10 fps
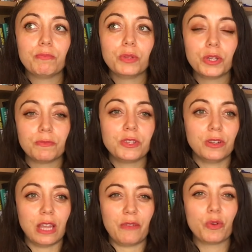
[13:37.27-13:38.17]
blooms
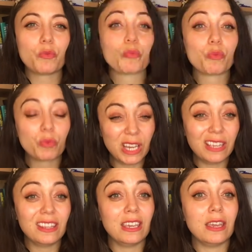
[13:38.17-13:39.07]
you to life, what
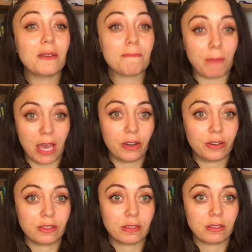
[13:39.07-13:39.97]
really
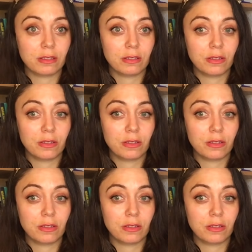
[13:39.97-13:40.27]
matters,